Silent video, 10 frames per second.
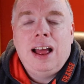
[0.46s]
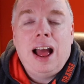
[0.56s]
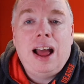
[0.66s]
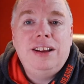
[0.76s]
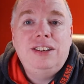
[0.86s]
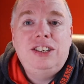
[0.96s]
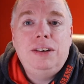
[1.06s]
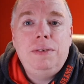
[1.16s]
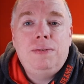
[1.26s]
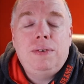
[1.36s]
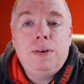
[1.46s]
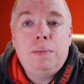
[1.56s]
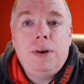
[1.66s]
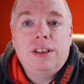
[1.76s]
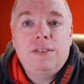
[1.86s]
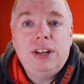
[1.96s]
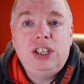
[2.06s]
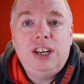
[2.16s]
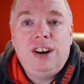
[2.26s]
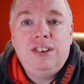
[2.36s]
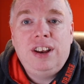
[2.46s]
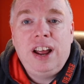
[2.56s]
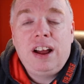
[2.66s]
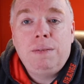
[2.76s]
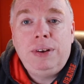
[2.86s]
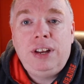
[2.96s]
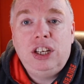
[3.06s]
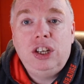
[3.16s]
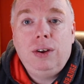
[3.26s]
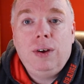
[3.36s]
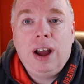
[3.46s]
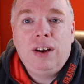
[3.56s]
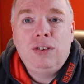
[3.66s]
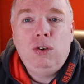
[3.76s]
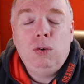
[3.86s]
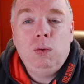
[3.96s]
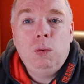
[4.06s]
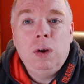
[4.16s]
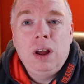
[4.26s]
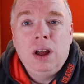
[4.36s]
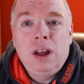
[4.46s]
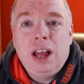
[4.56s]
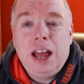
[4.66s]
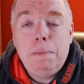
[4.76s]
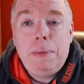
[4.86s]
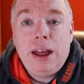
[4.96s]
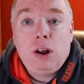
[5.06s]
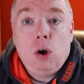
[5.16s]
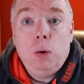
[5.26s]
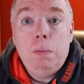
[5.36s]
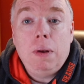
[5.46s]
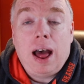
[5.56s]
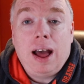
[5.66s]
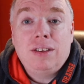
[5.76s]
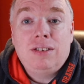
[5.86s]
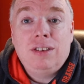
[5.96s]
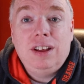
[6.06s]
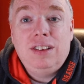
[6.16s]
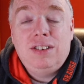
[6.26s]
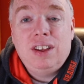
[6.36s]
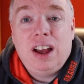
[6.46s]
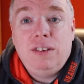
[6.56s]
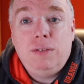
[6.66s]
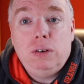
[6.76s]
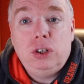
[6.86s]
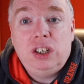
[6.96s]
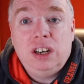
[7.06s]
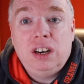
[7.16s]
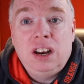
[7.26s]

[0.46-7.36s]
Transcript: Hi, this is Jimmy from The Productive Engineer. Today I'm going to be teaching you how to embed code blocks inside of Notion.